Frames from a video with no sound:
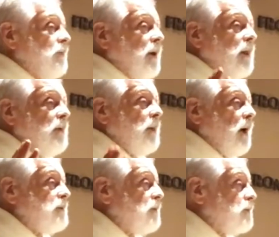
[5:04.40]
where the
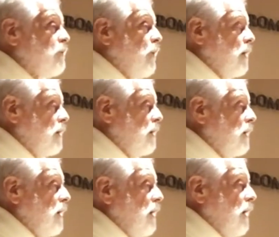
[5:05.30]
apostles were.
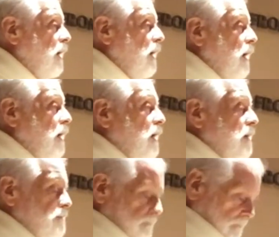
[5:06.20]
Uh,